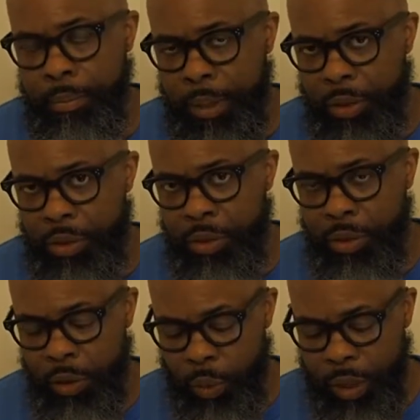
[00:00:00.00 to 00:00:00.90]
bezel
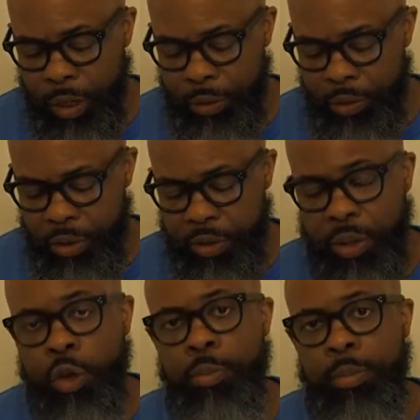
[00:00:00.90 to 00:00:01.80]
and what houses the
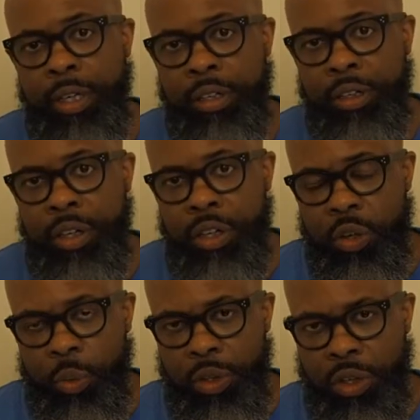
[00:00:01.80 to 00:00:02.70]
home button,
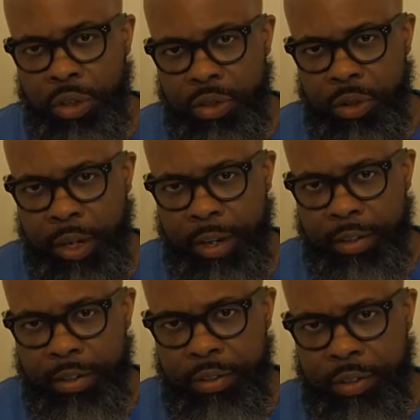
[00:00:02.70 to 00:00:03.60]
which also
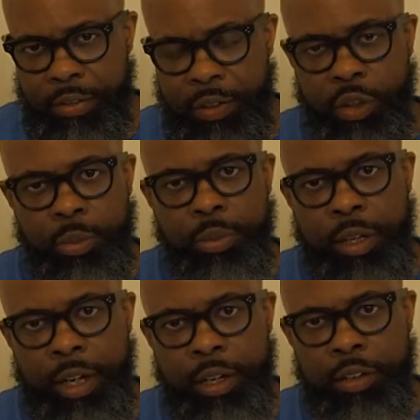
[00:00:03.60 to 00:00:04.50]
has the fingerprint
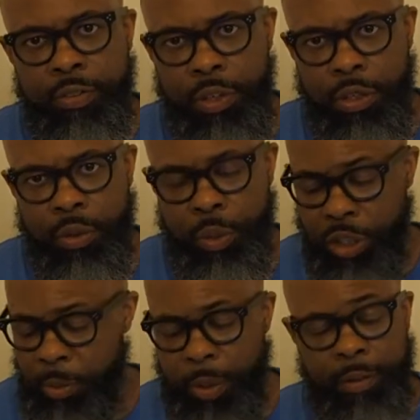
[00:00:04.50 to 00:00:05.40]
ID feature, which
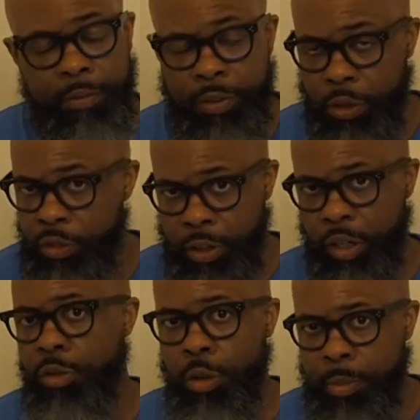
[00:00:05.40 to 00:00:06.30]
has become very,
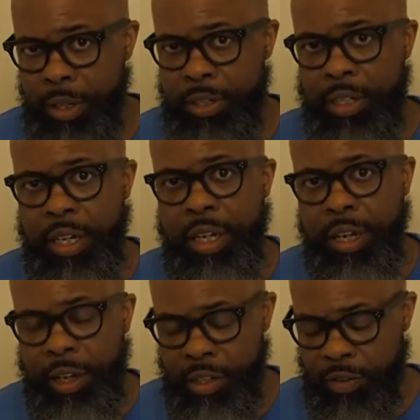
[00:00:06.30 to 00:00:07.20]
very robust
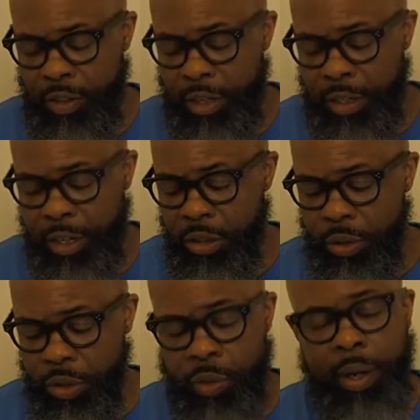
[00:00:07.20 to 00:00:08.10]
as of late, and I
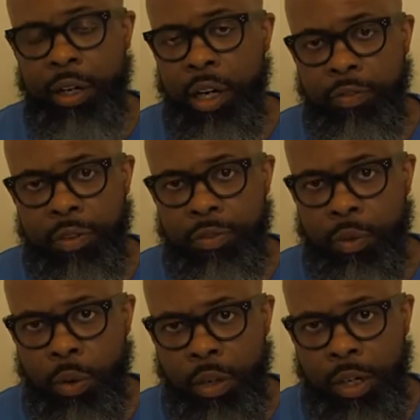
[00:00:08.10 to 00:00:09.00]
use it quite often
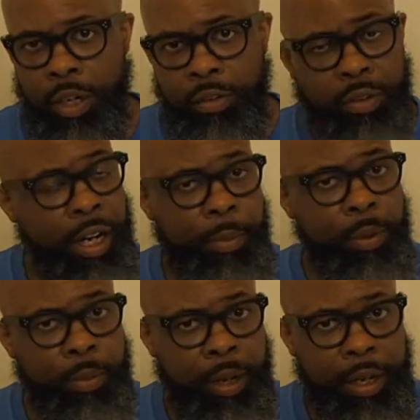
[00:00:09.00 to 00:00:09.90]
for for Apple
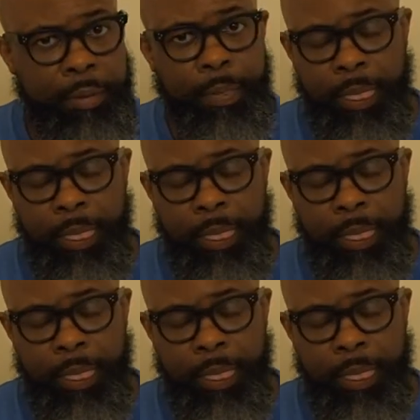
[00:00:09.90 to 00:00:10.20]
Pay.